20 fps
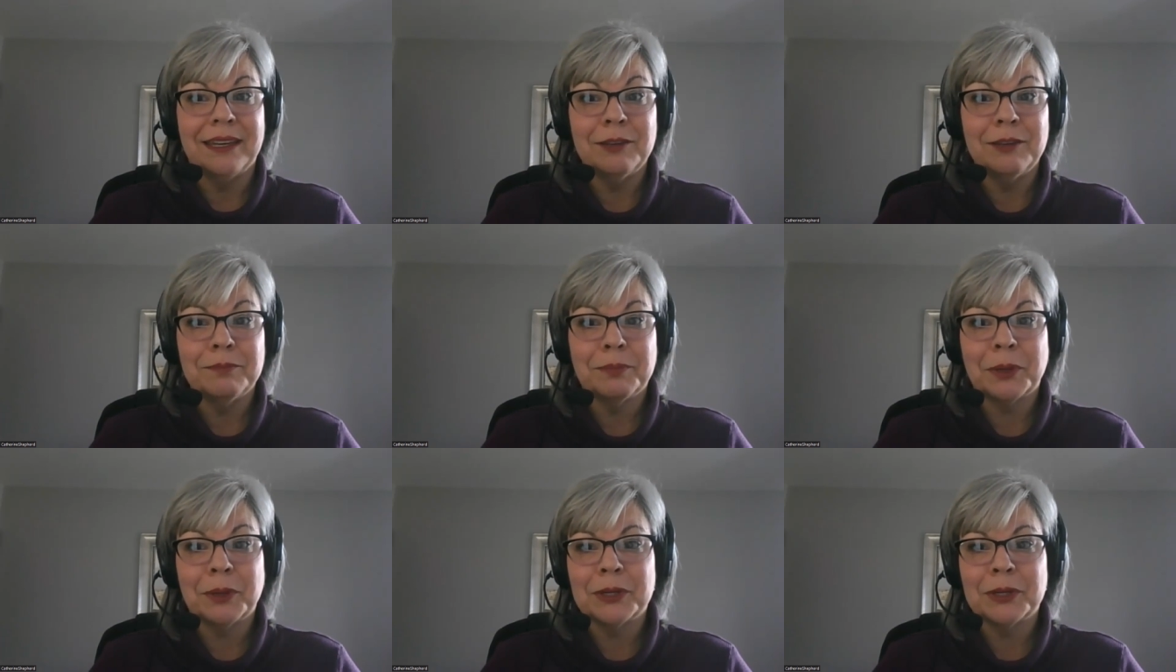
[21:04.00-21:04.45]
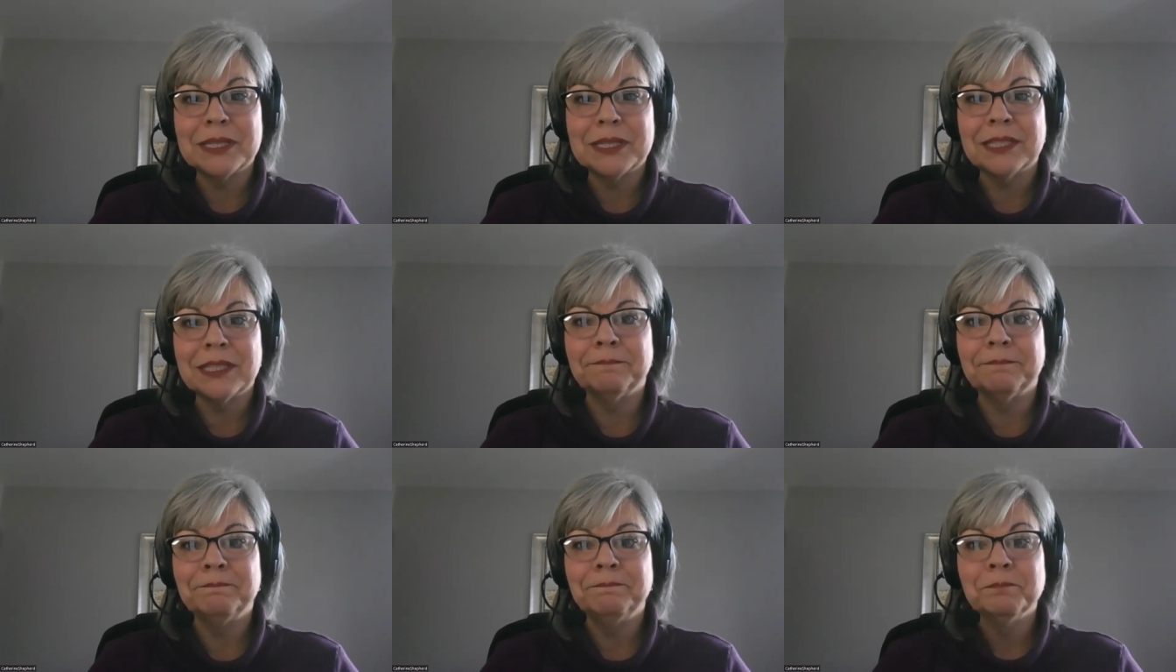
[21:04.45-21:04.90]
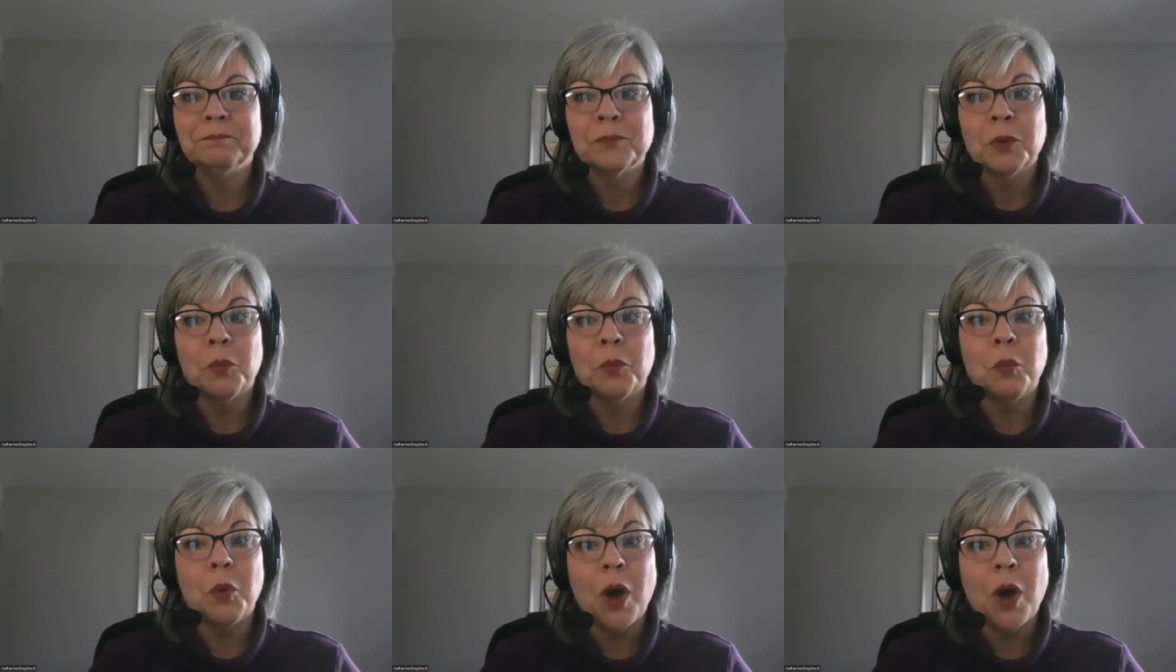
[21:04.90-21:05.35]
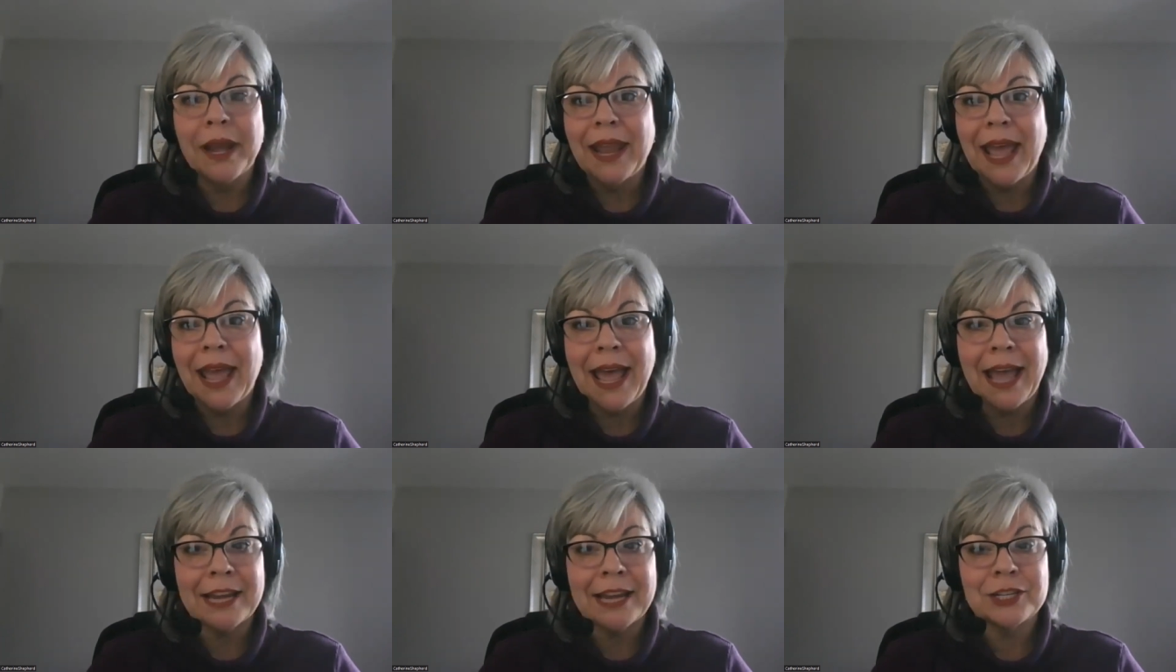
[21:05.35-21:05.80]
in person. One
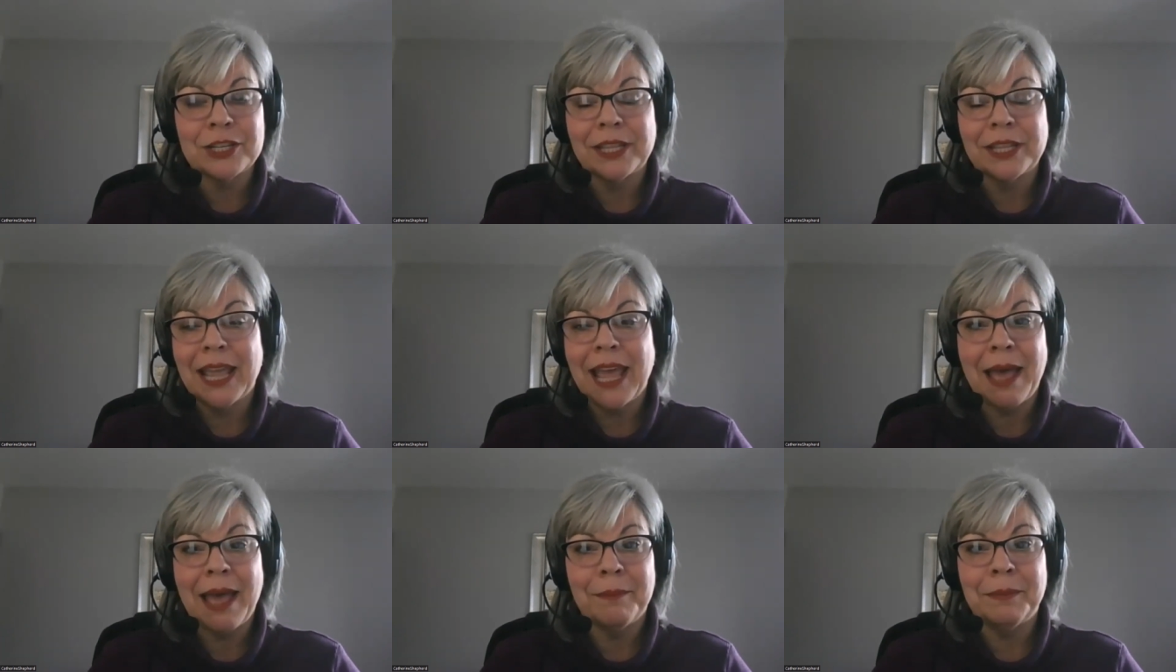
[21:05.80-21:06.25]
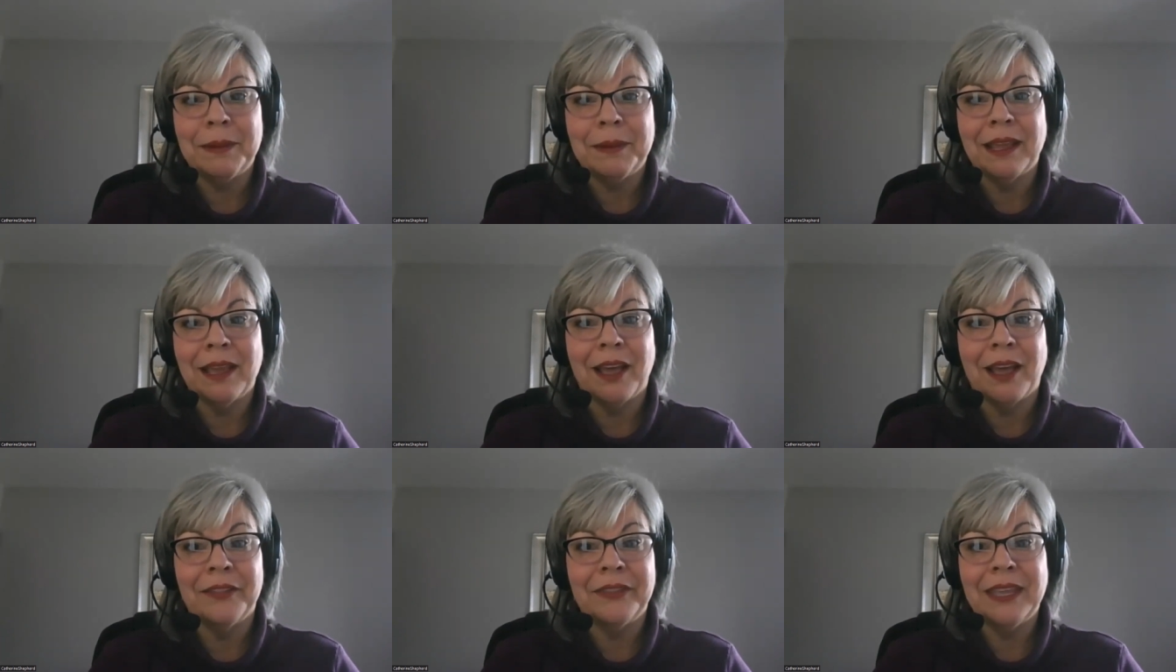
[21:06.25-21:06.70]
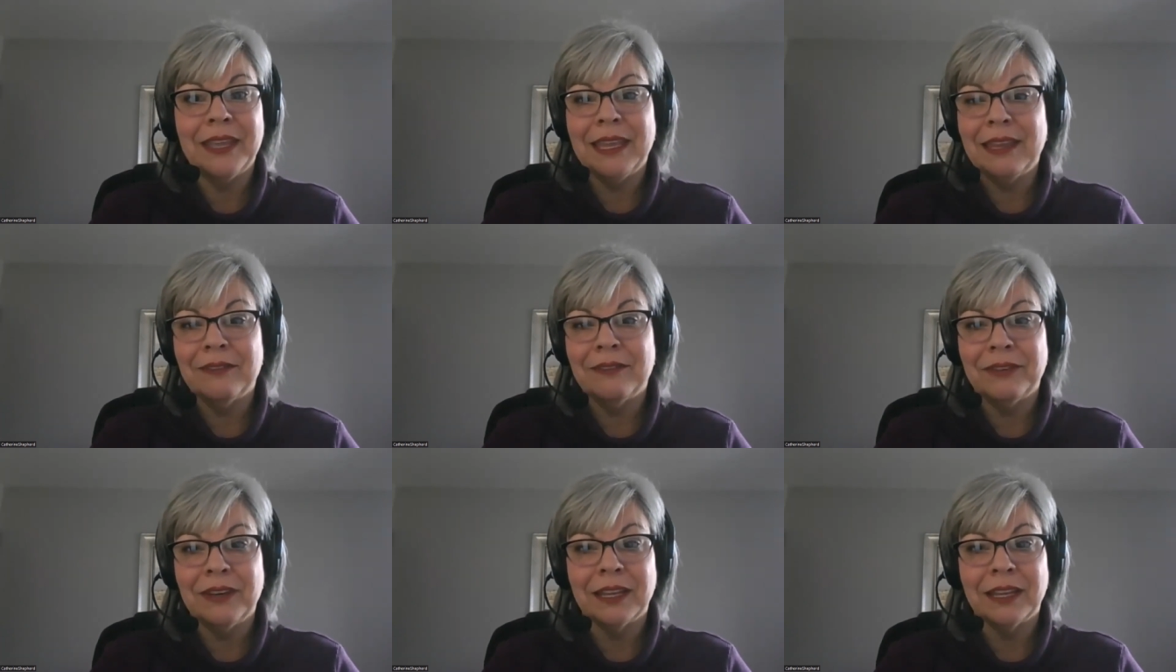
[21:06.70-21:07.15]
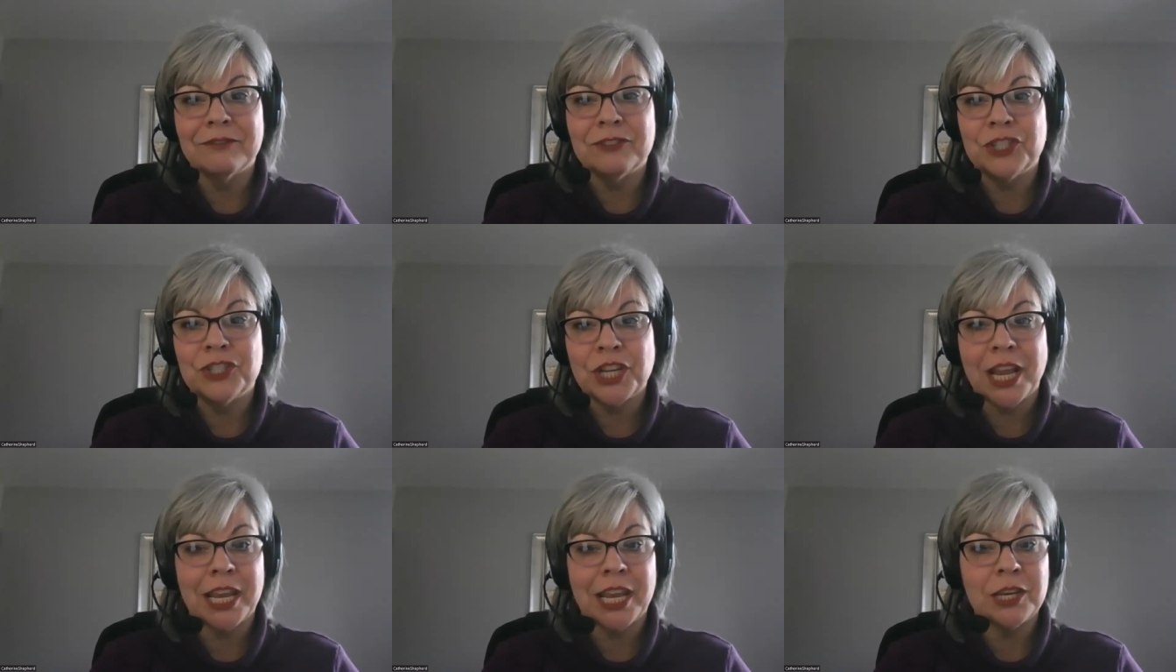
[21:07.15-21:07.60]
actually happening on the evening of
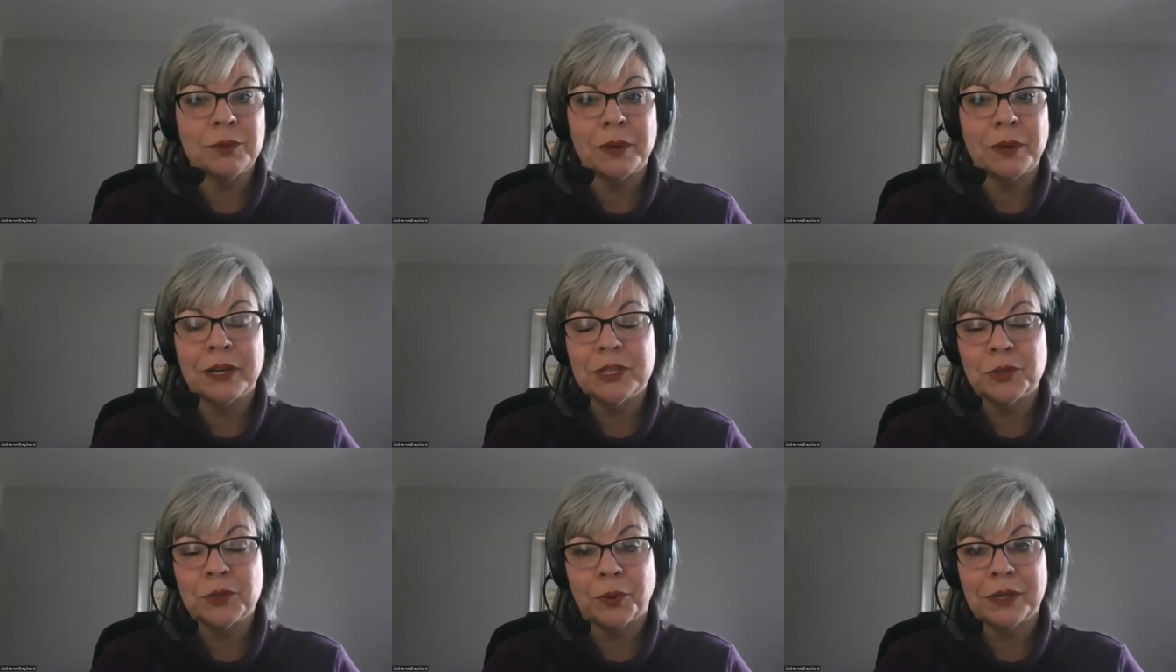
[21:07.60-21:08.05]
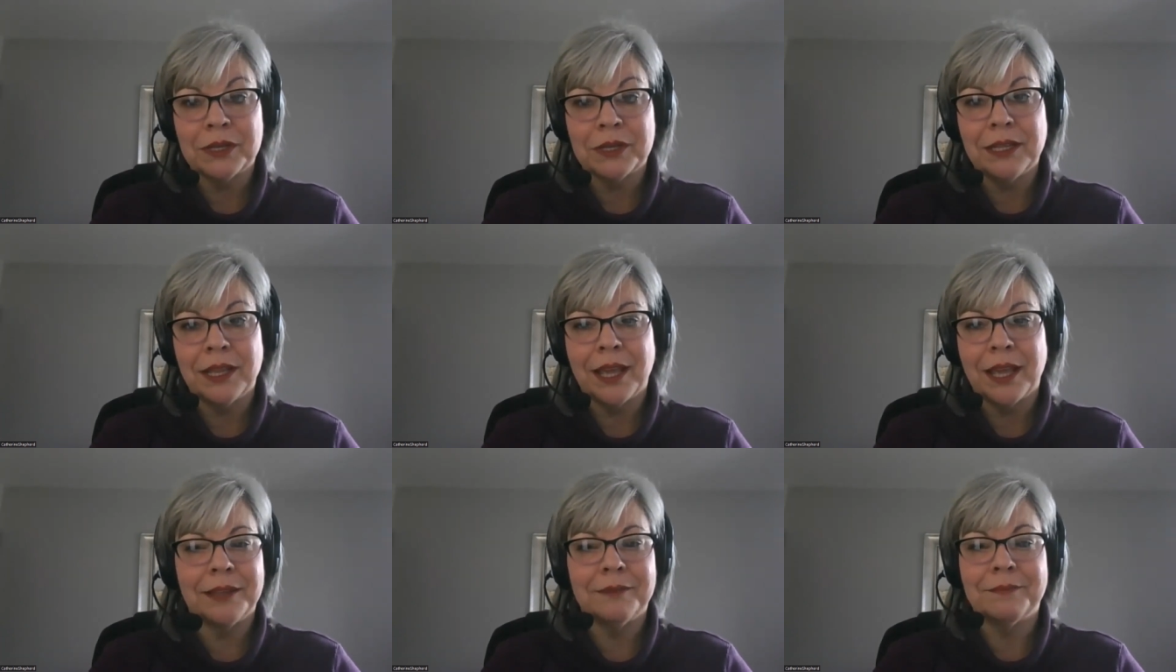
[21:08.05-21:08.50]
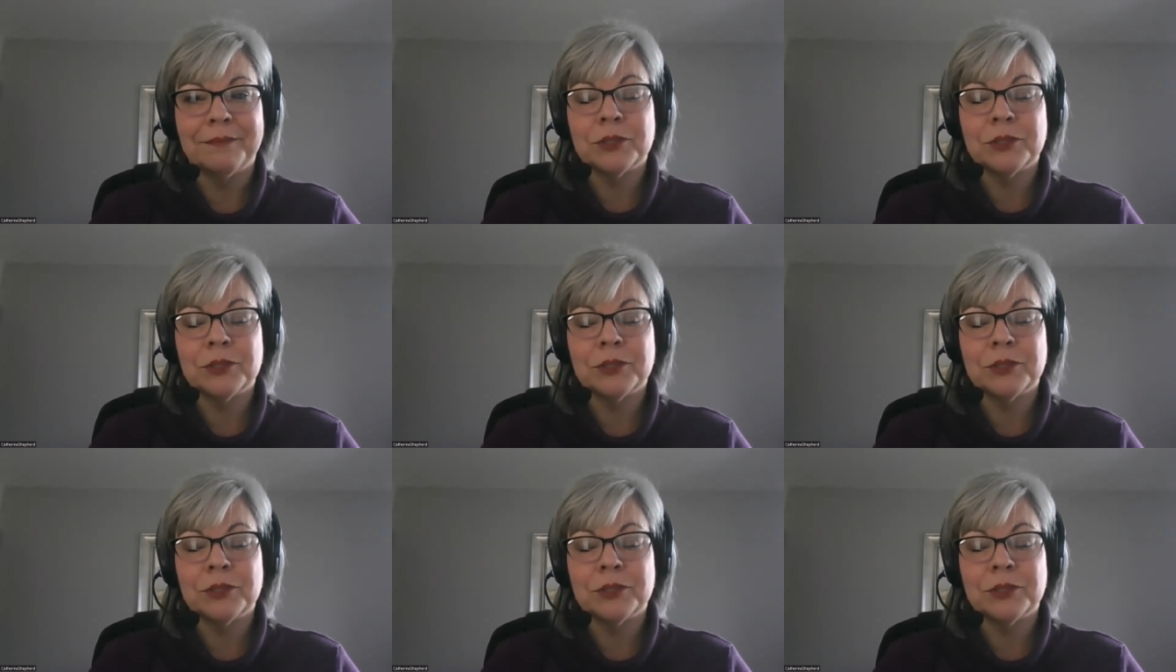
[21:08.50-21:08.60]
January 20, uh,